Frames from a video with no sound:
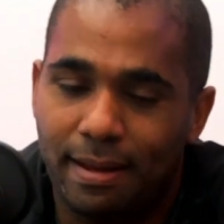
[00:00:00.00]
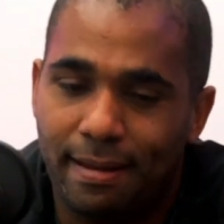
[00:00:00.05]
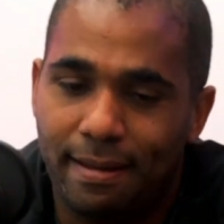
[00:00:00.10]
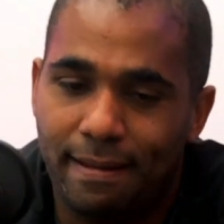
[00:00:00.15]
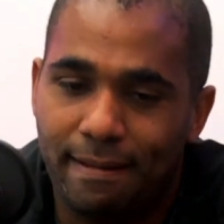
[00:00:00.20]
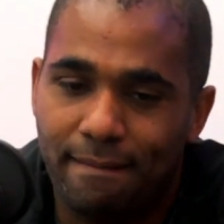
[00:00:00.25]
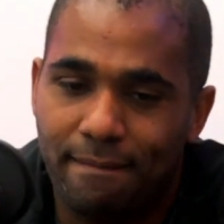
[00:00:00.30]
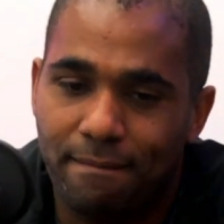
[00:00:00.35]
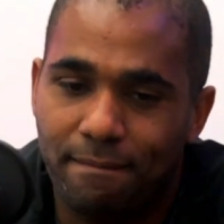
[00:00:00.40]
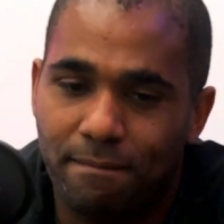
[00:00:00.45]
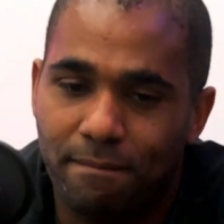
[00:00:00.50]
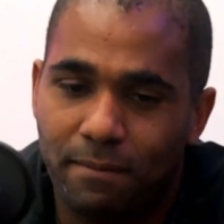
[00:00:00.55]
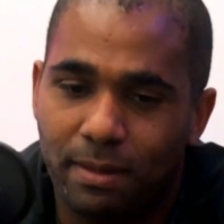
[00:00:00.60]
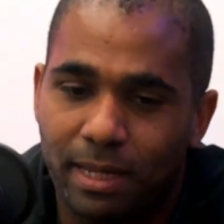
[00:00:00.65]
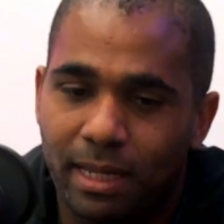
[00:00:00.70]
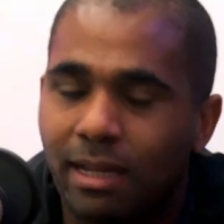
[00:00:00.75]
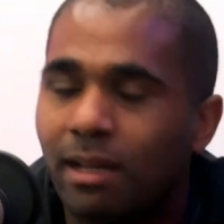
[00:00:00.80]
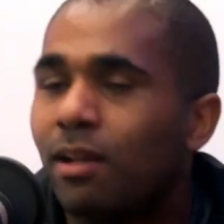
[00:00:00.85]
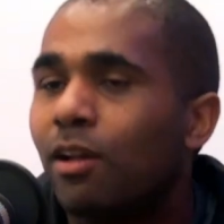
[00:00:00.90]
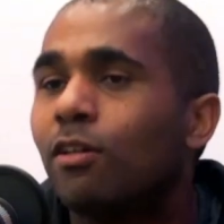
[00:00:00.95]

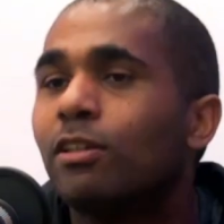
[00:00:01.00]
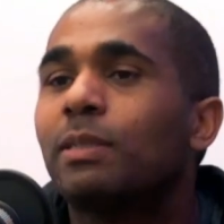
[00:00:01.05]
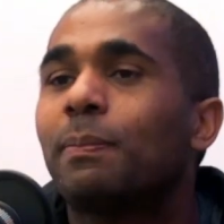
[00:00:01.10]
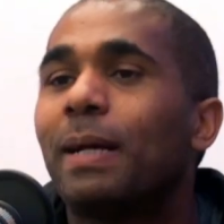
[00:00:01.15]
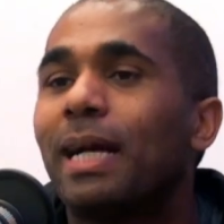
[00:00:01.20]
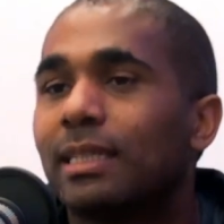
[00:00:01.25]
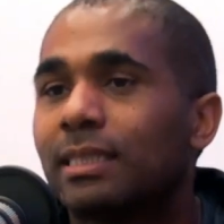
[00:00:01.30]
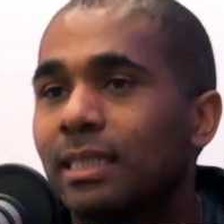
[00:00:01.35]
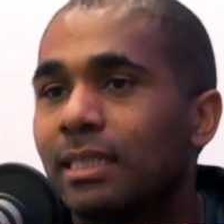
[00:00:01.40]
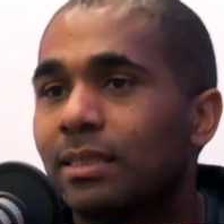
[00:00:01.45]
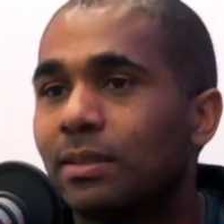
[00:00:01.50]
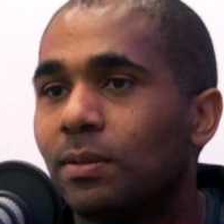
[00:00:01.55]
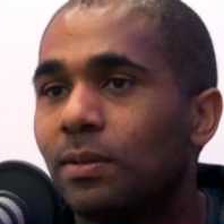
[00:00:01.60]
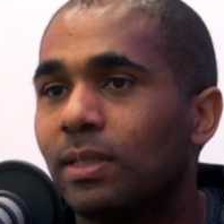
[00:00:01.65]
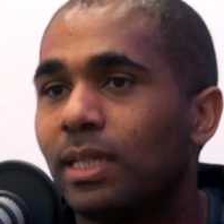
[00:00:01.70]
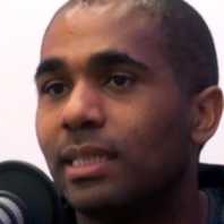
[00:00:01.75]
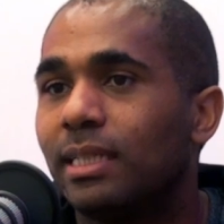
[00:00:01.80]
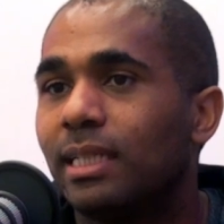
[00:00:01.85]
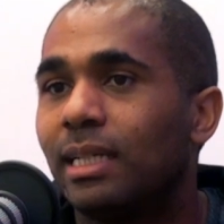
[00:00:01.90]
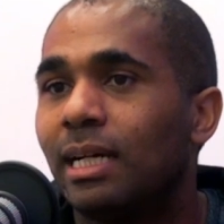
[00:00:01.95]
it goes back to this old
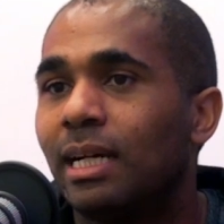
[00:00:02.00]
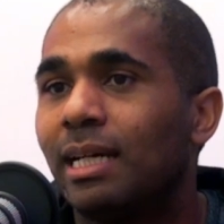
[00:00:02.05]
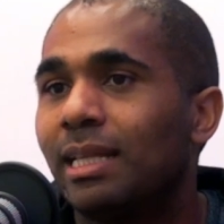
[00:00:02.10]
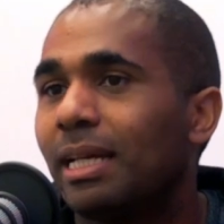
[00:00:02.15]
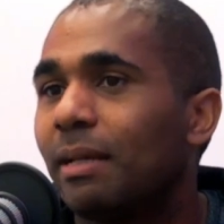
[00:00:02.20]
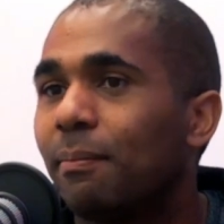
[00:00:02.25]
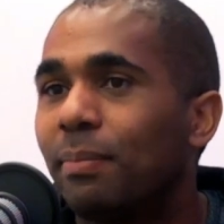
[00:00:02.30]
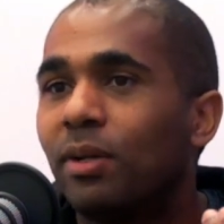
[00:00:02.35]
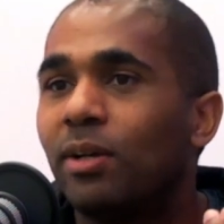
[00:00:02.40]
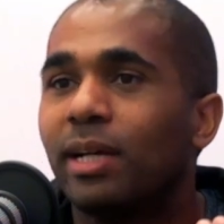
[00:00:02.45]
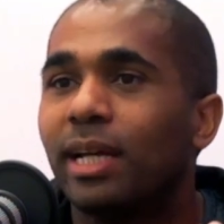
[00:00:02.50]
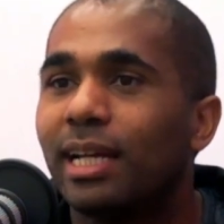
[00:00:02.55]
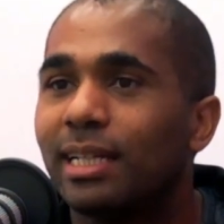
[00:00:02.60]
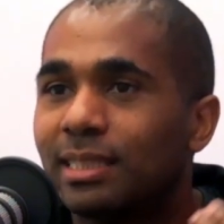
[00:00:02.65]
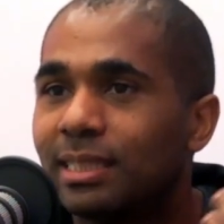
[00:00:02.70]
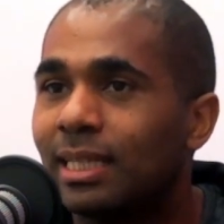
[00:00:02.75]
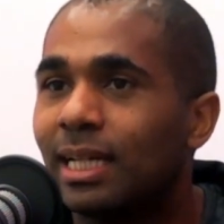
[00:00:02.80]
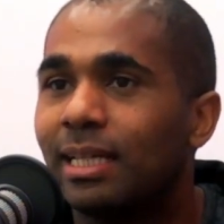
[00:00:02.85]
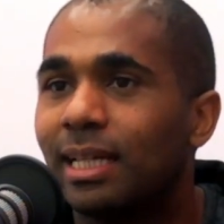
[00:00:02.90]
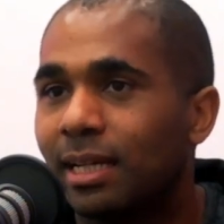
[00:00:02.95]
idea, like Bill
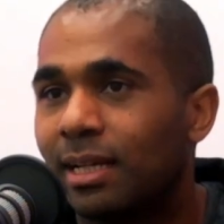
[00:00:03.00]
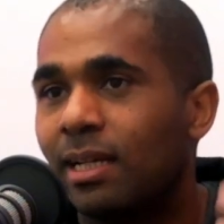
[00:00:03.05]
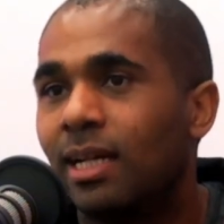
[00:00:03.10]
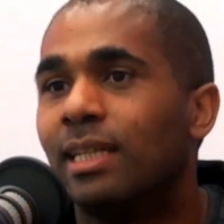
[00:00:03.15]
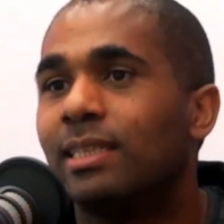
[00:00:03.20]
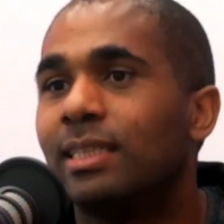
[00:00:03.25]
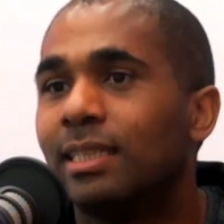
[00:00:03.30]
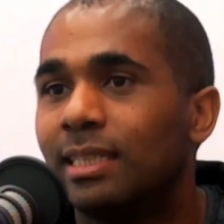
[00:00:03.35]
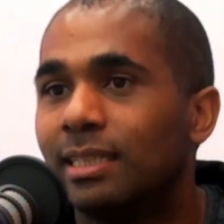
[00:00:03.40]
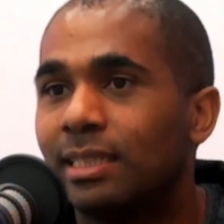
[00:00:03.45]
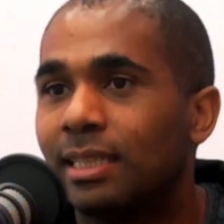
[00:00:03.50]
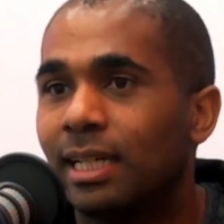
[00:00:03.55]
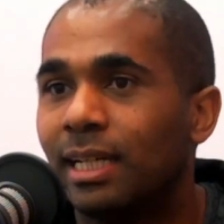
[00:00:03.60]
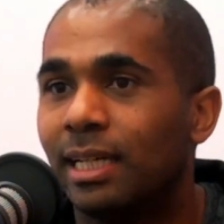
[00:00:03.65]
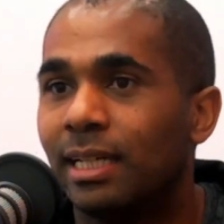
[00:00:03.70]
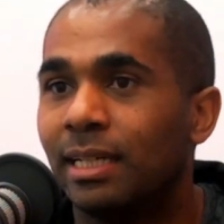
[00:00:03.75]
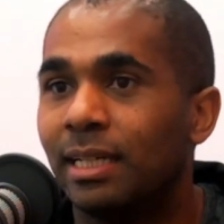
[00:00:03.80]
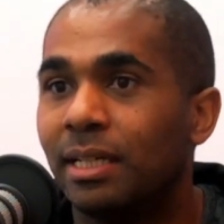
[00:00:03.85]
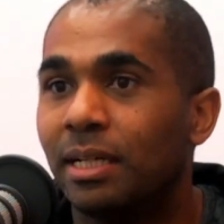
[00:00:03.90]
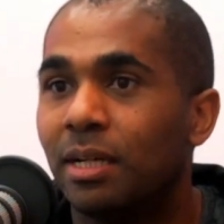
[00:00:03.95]
Gates said that content is
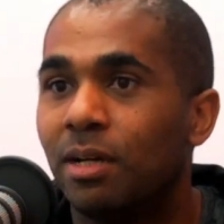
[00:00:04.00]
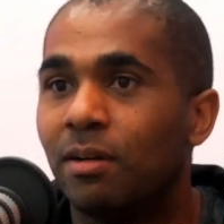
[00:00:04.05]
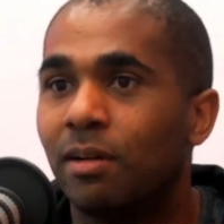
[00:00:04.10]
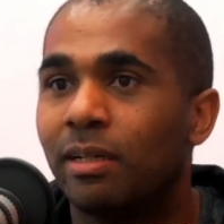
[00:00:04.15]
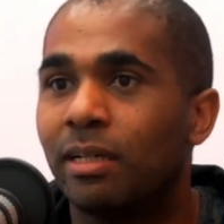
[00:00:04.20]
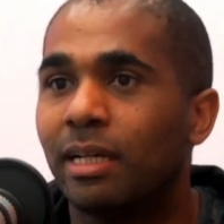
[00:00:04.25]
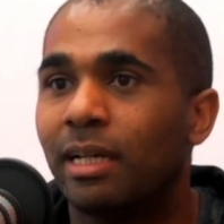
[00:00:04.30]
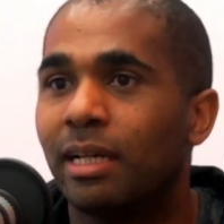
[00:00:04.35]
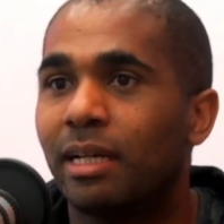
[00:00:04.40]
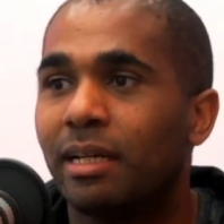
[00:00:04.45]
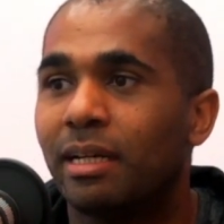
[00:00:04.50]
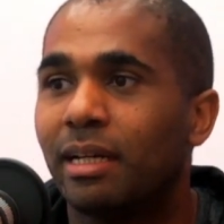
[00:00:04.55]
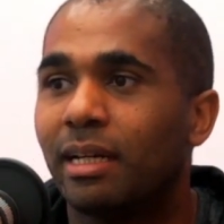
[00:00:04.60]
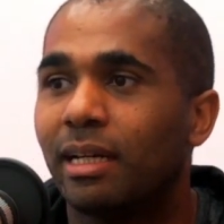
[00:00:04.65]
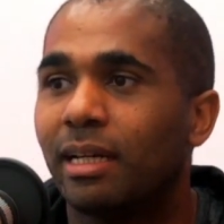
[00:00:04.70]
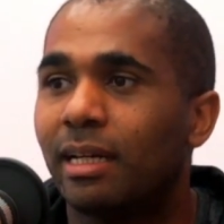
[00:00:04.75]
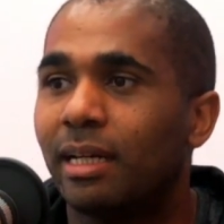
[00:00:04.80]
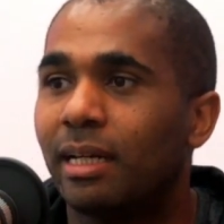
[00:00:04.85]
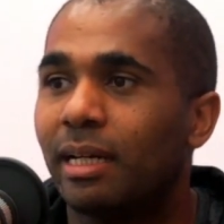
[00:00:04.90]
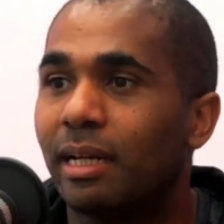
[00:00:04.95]
king,
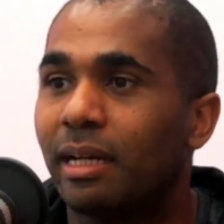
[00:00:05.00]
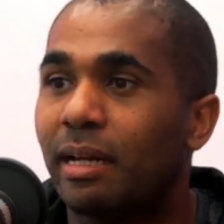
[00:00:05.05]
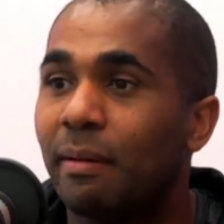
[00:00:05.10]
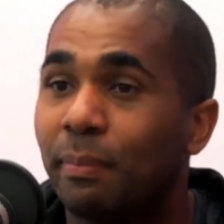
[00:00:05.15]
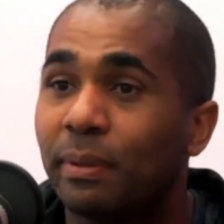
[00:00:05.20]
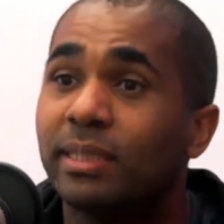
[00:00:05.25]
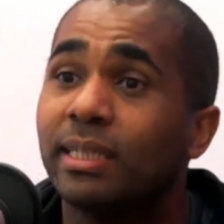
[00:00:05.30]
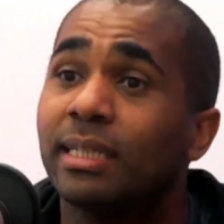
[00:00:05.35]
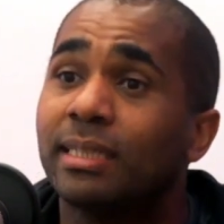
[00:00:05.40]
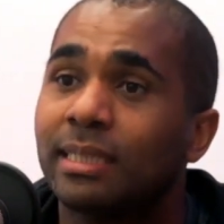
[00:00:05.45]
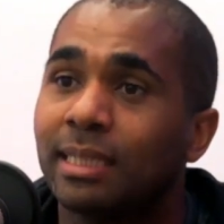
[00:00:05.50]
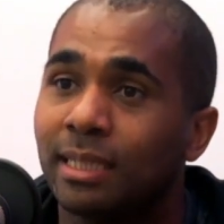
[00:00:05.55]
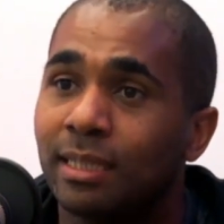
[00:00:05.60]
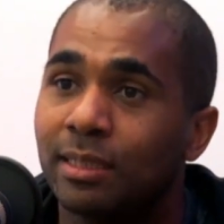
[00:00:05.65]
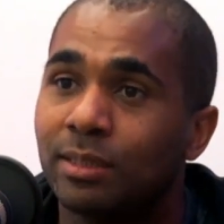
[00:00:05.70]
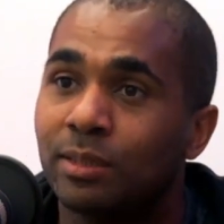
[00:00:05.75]
and he predicted in